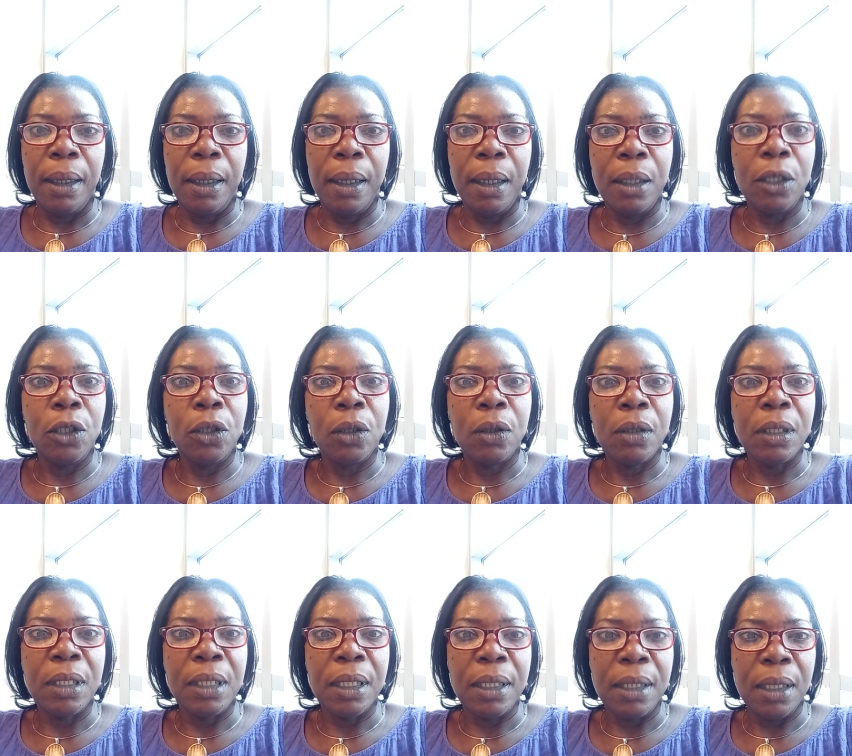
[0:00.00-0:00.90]
Any
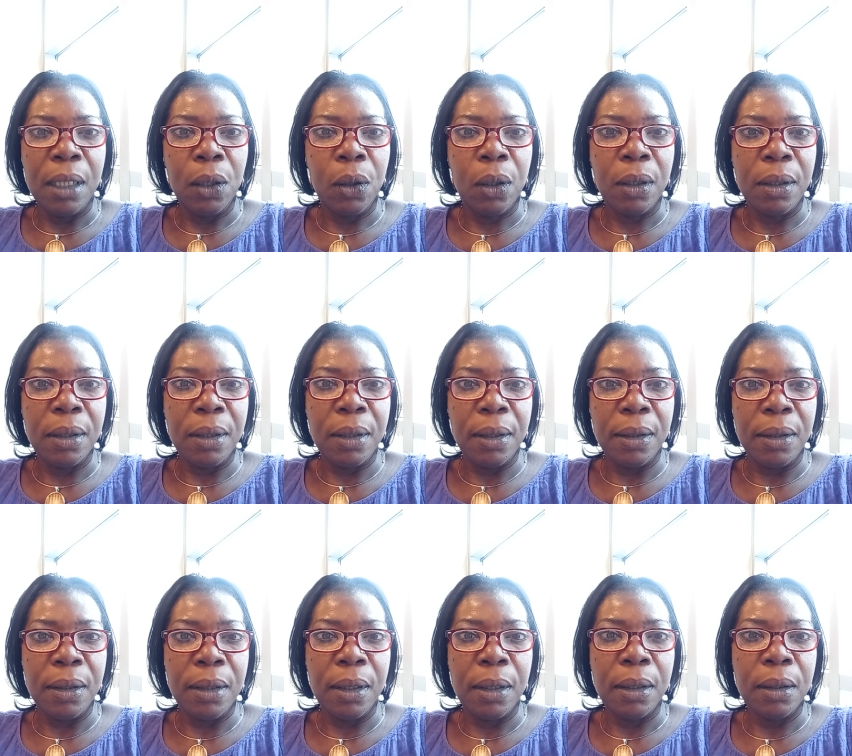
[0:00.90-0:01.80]
laws that's
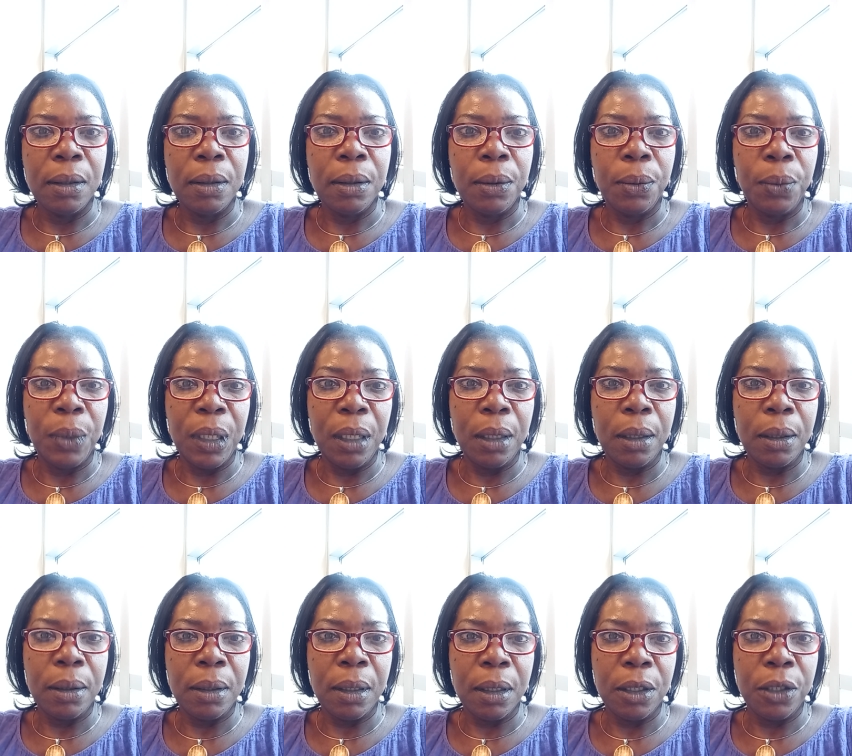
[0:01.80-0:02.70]
inconsistent with
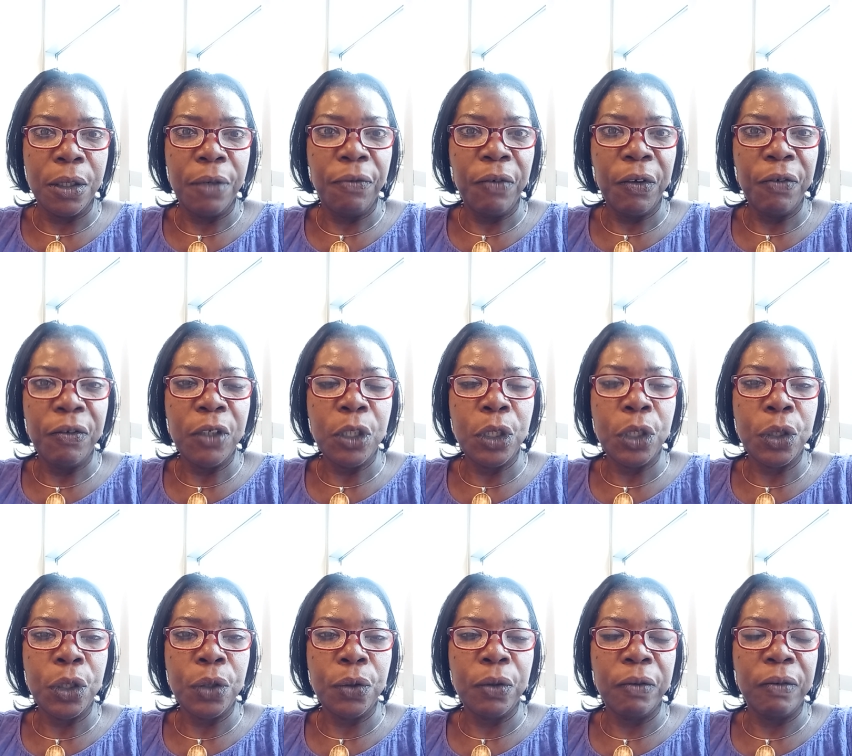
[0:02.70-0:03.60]
Section
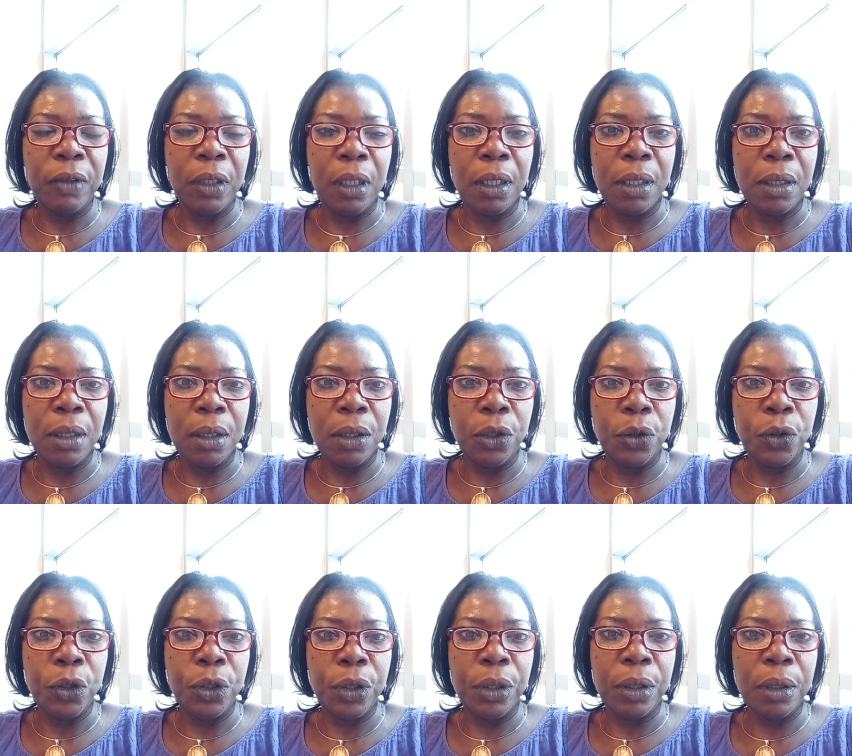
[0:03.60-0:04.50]
52 of the
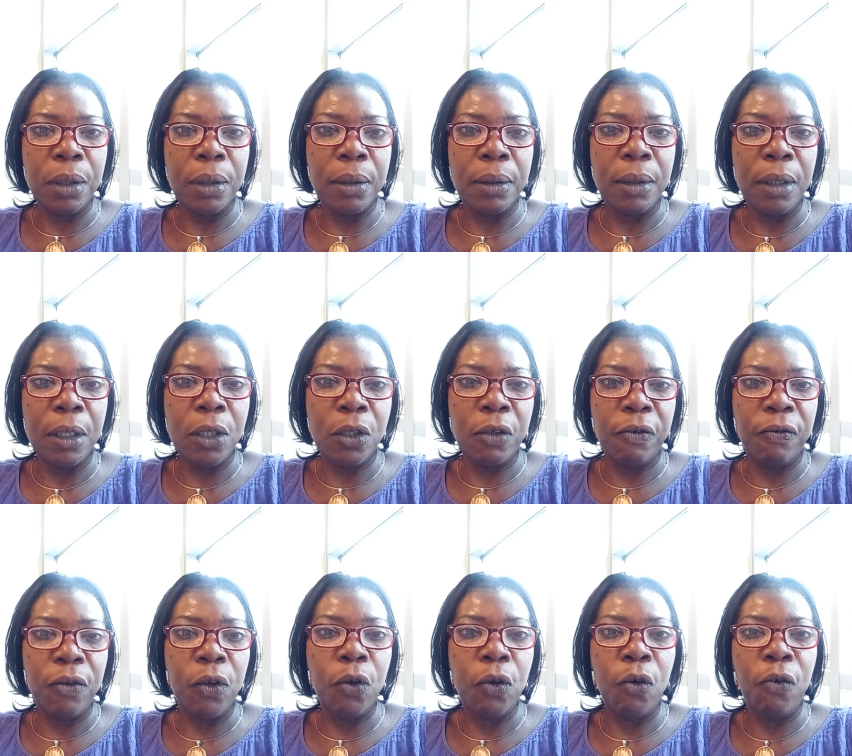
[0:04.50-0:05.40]
Constitution is
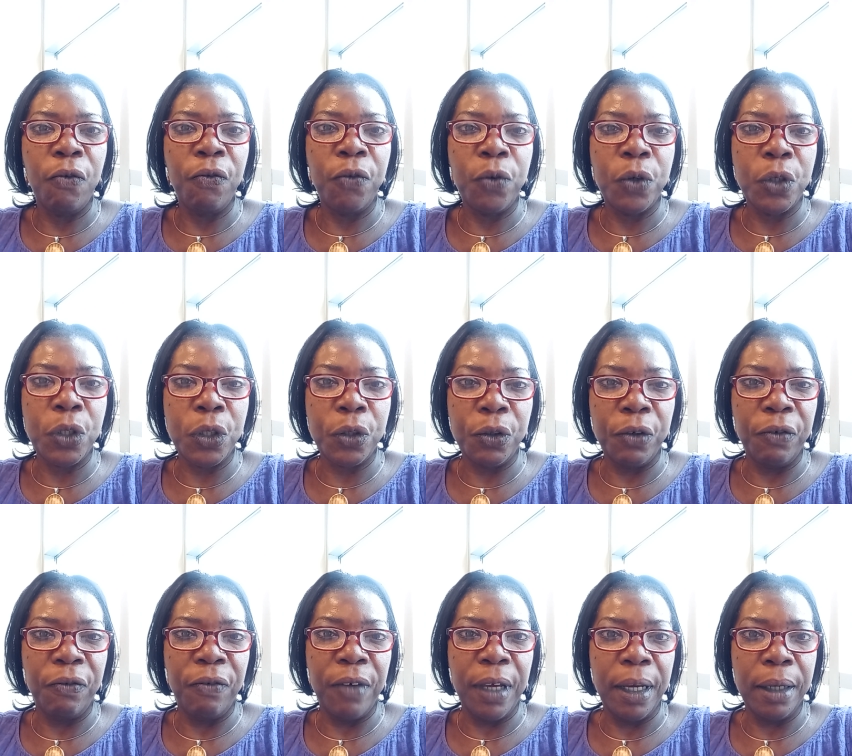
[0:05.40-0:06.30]
of no force or
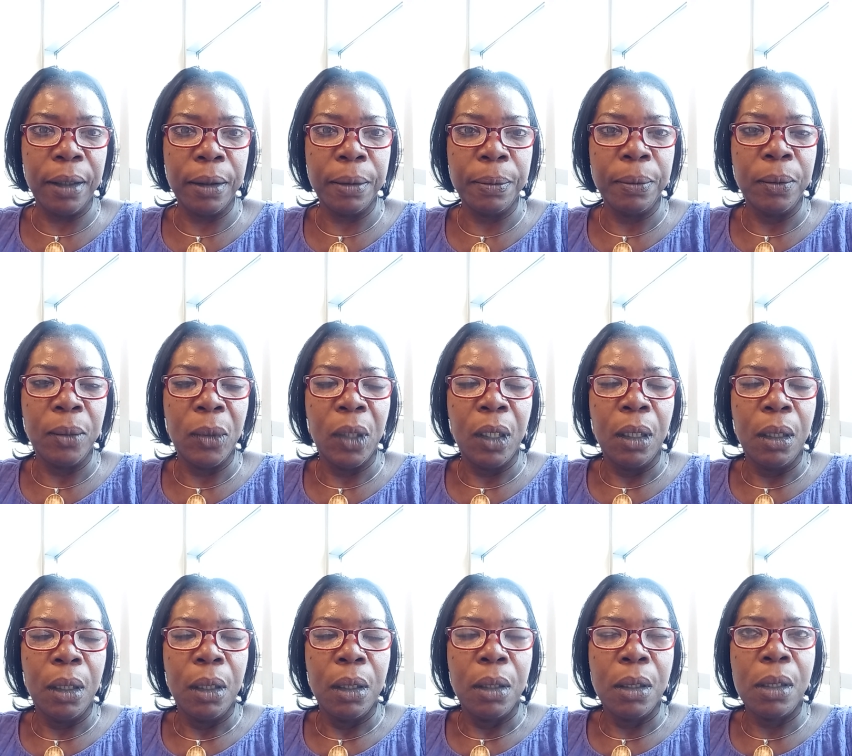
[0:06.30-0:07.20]
effect.
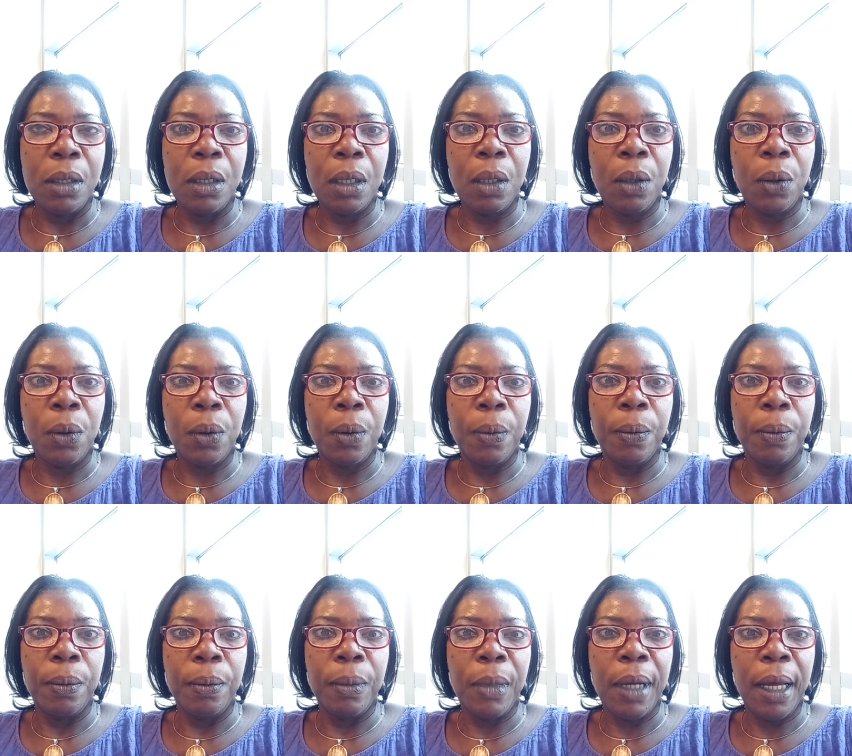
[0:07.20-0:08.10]
So
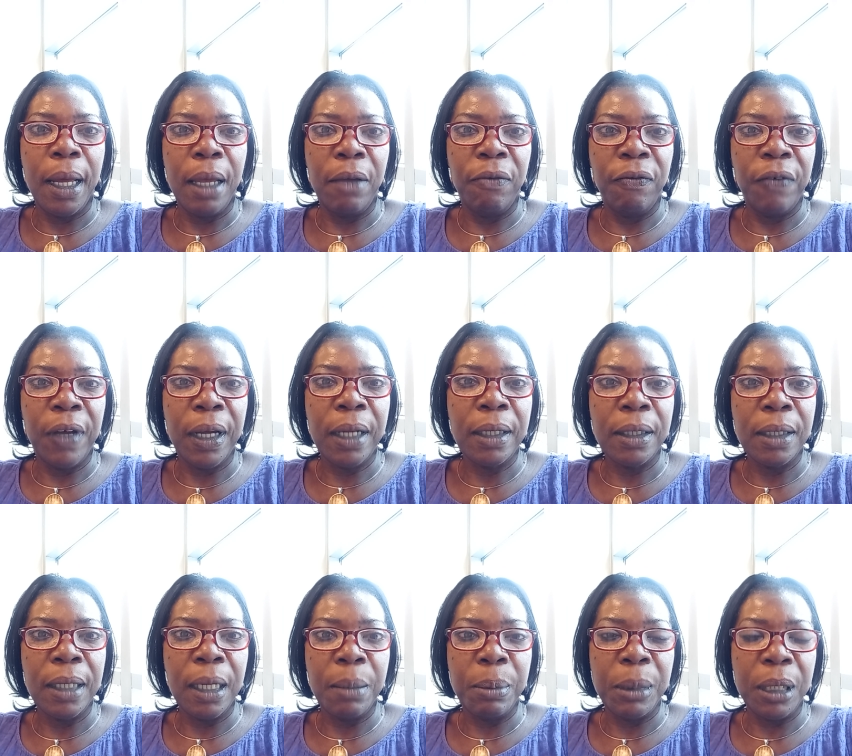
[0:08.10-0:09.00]
I filed
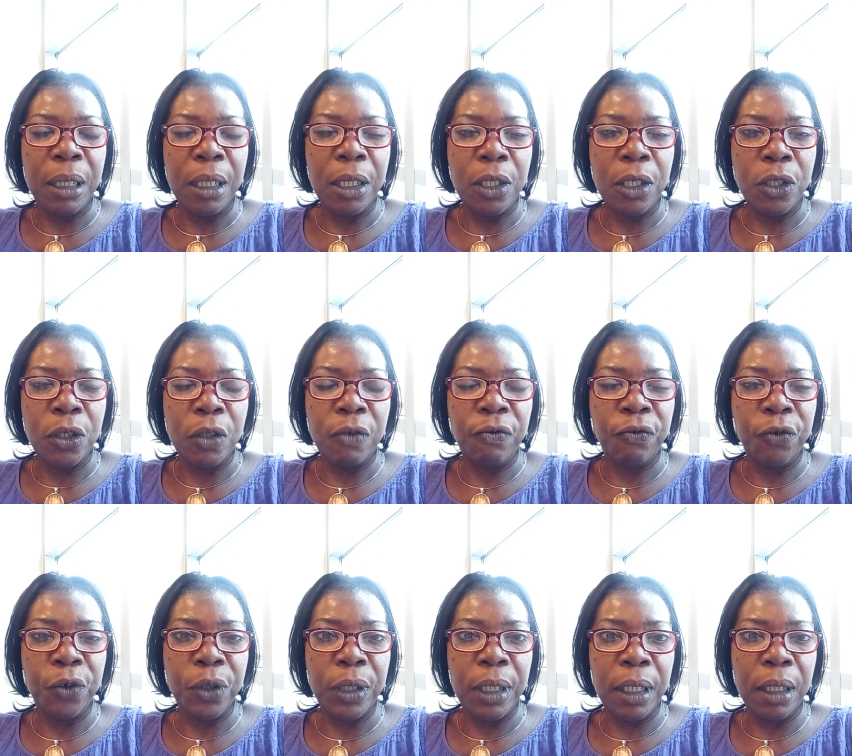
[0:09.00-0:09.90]
an application
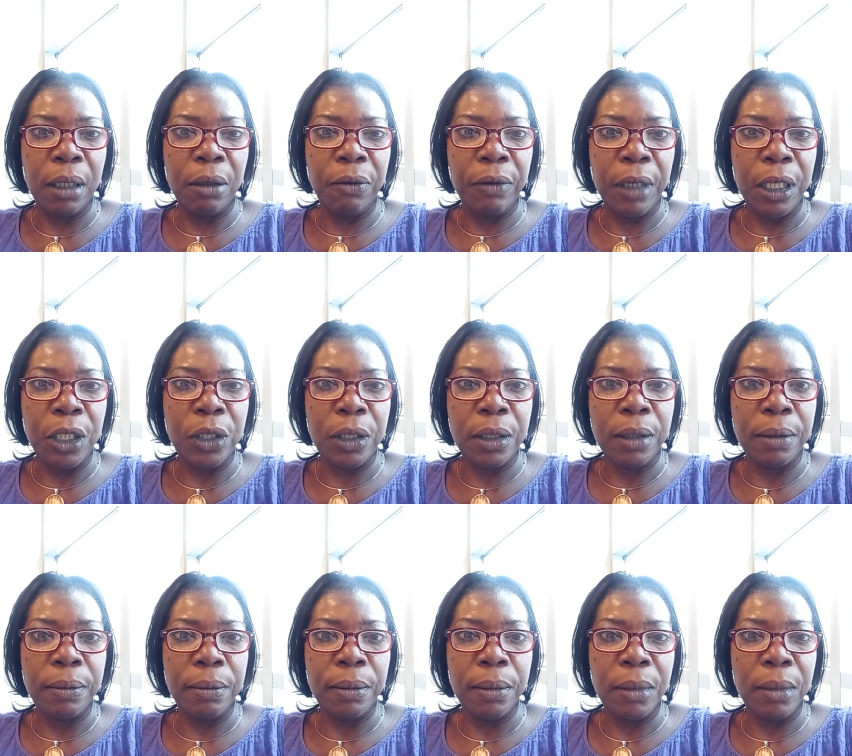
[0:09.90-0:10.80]
for a declaration